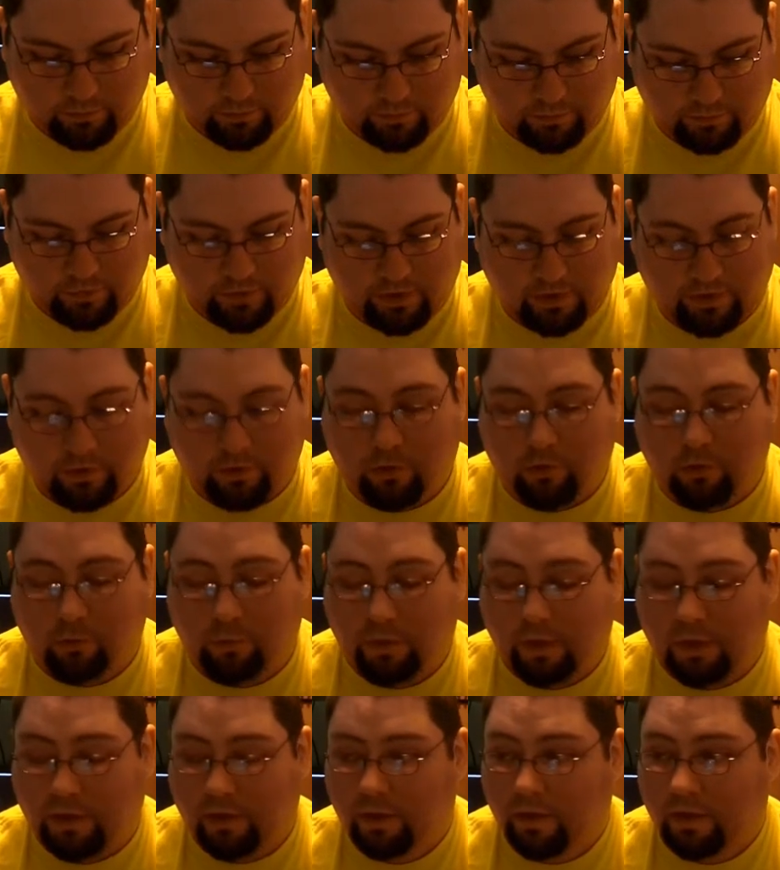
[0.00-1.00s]
Very cool,
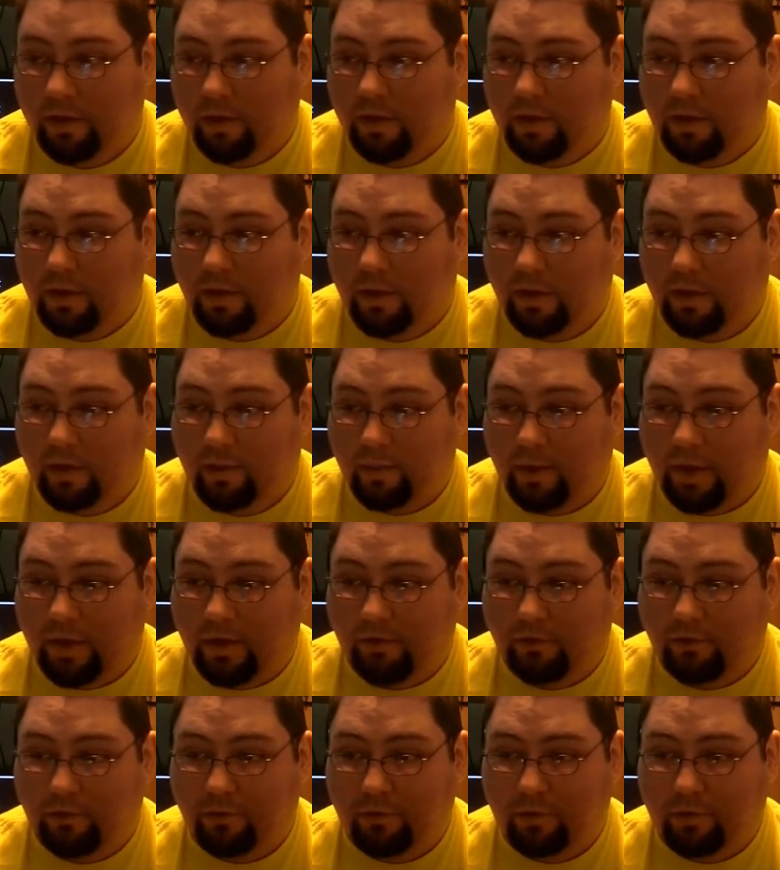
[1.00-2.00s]
Ben. I
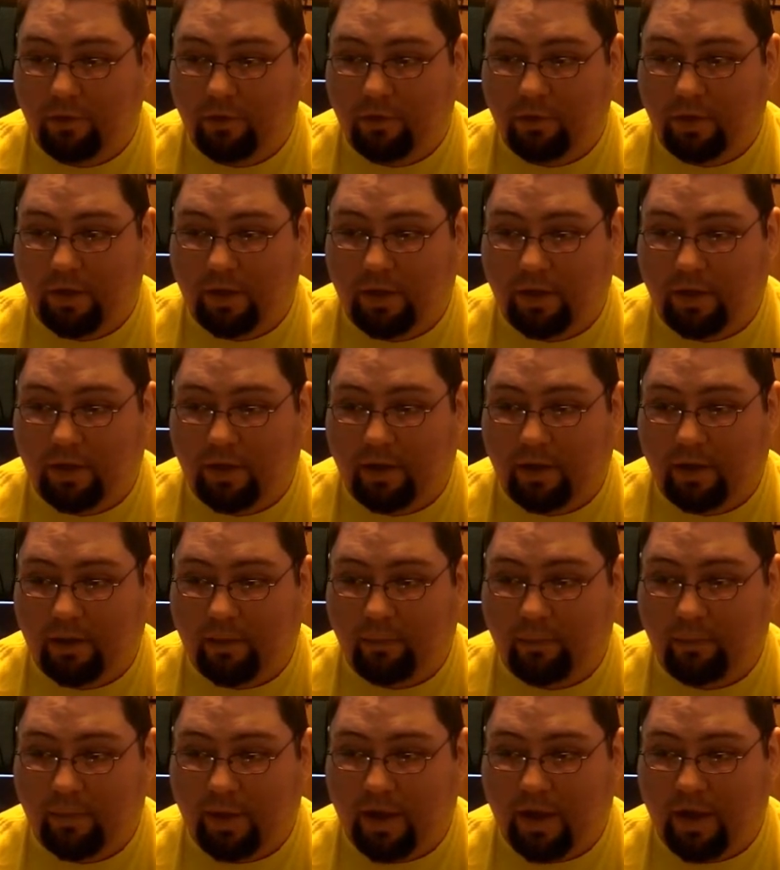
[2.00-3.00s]
do know that
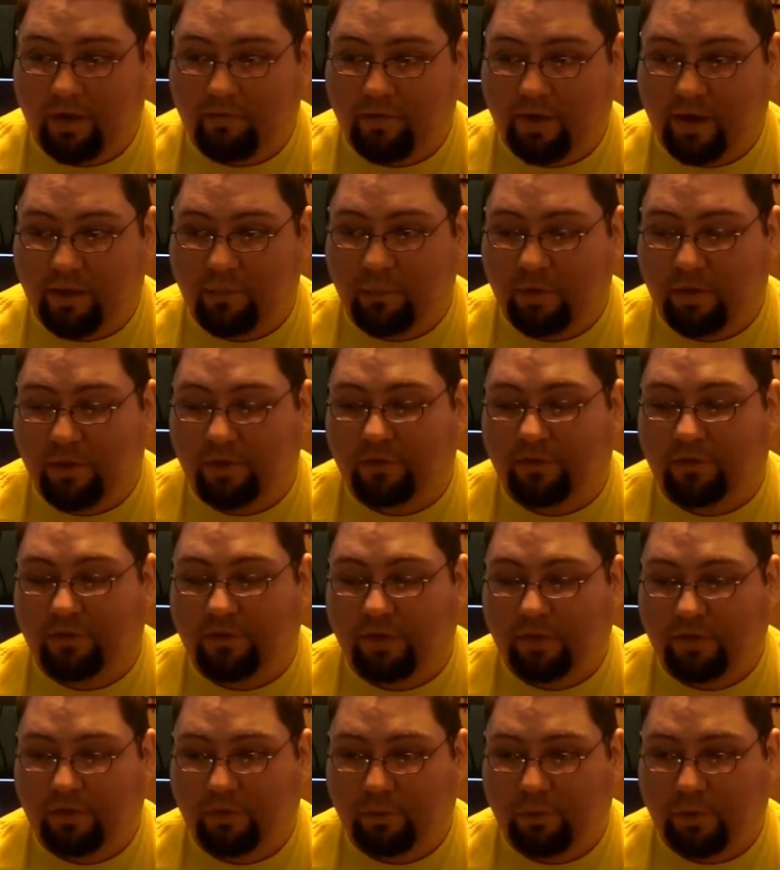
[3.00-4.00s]
I have not been to
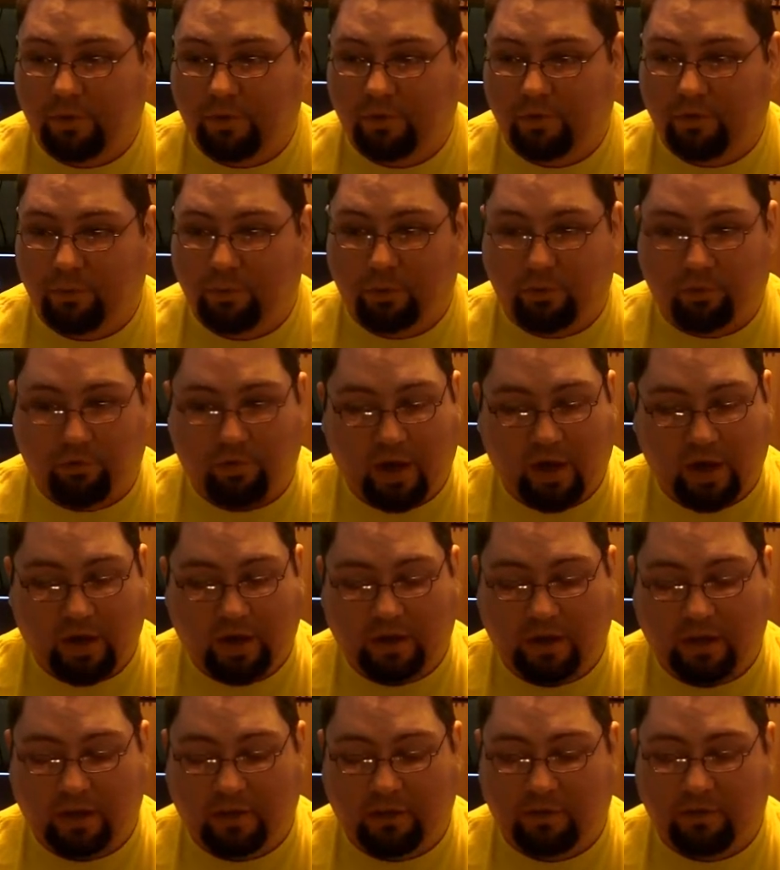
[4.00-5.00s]
C2E2. I've been trying
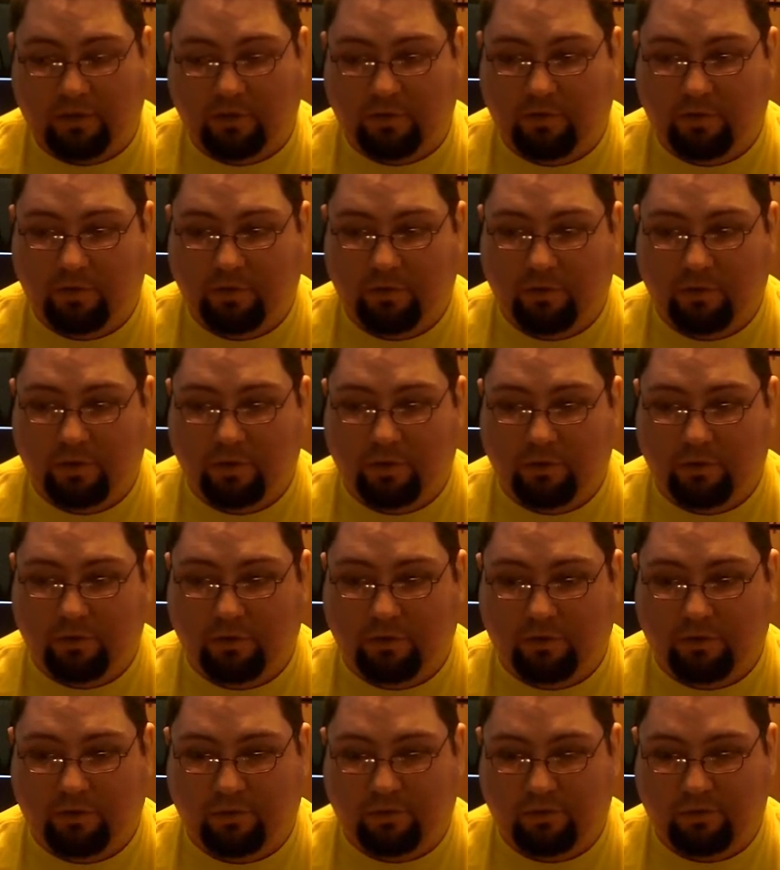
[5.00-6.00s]
to get there a few years.
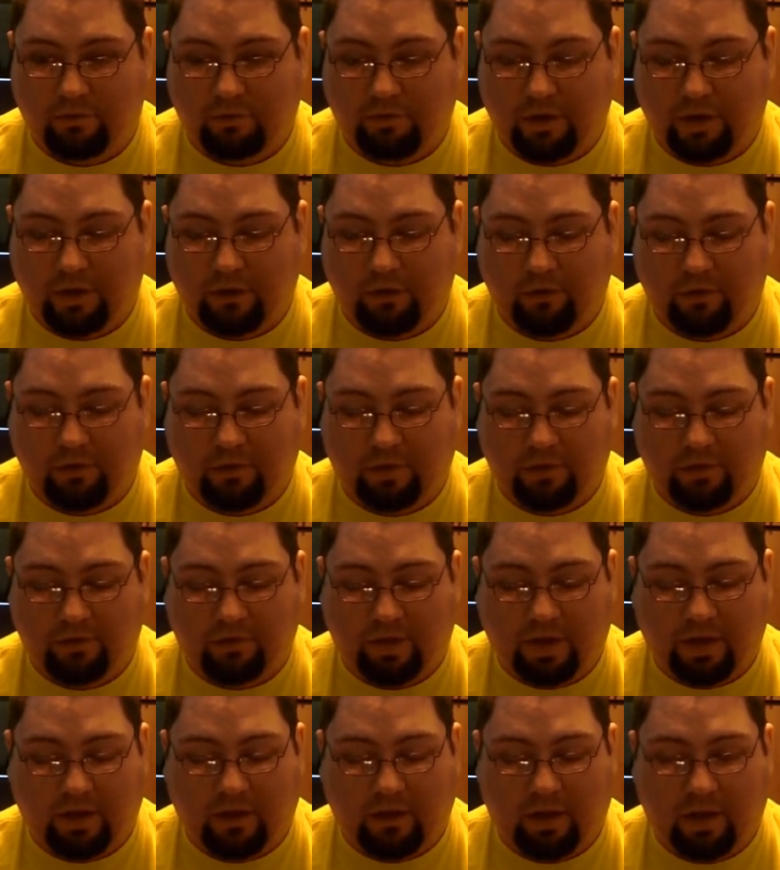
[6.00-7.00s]
Just scheduling has
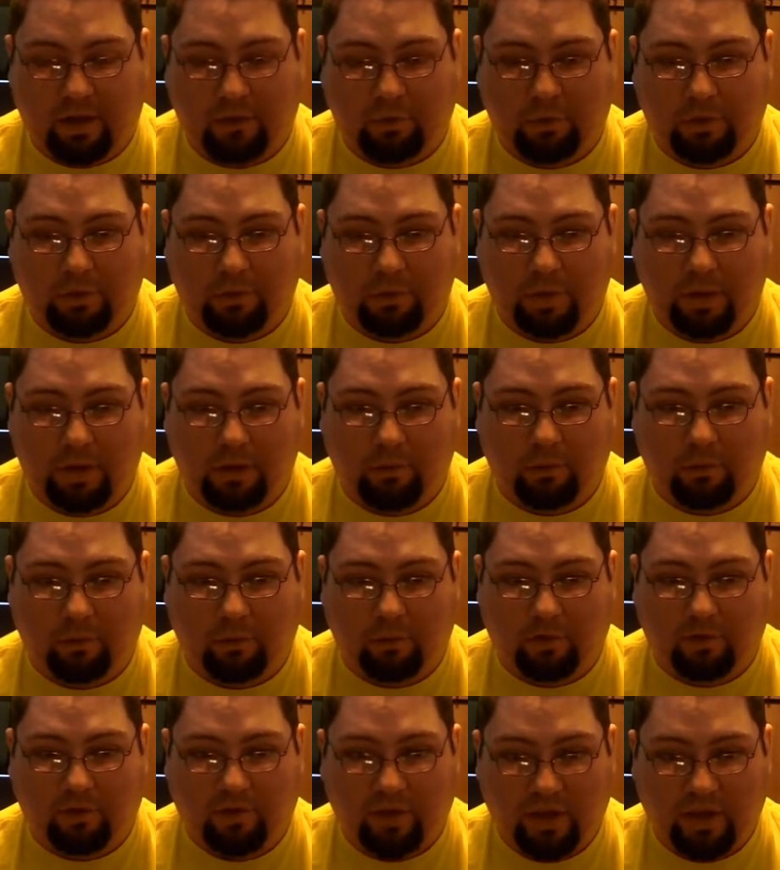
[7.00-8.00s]
not allowed me to be able to
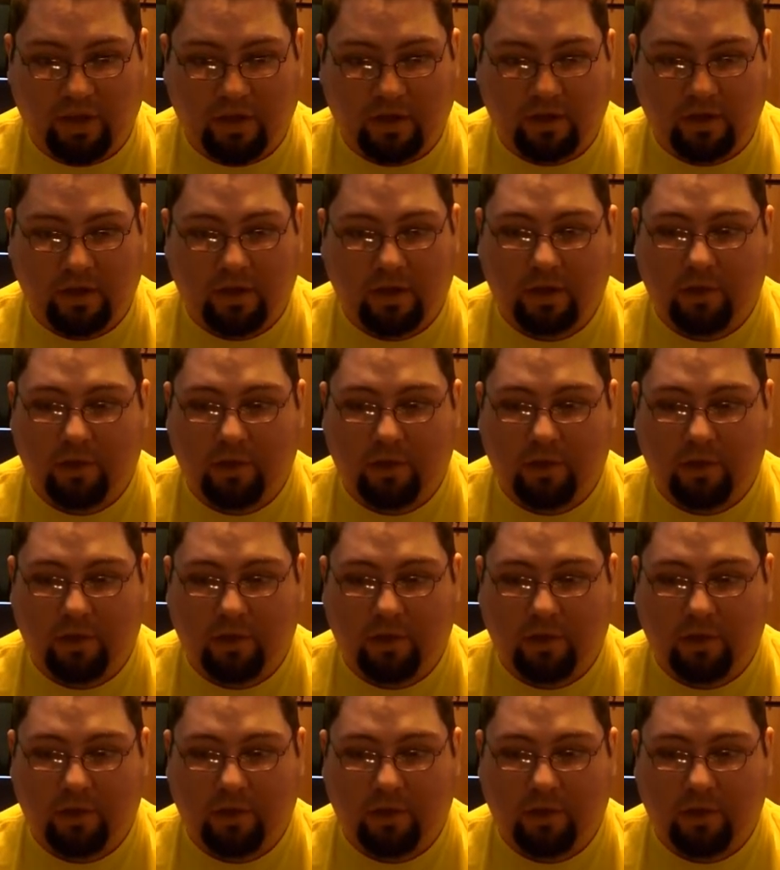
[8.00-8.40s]
attend.